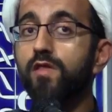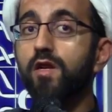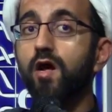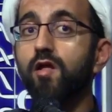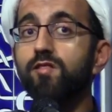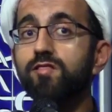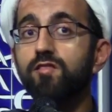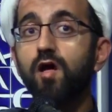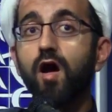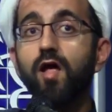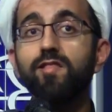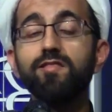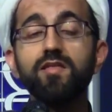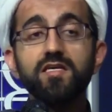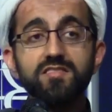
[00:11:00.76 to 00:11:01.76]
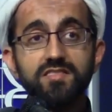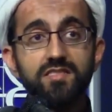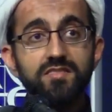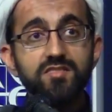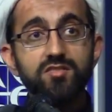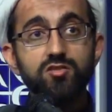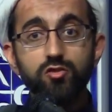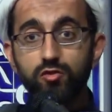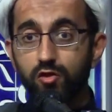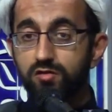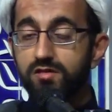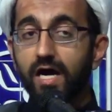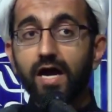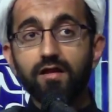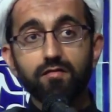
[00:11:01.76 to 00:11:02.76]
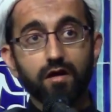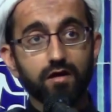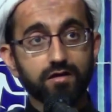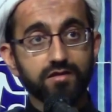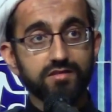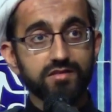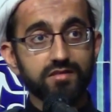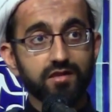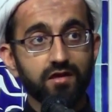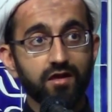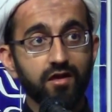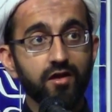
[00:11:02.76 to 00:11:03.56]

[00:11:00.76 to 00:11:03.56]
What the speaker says: that Allah listens to your dialogues.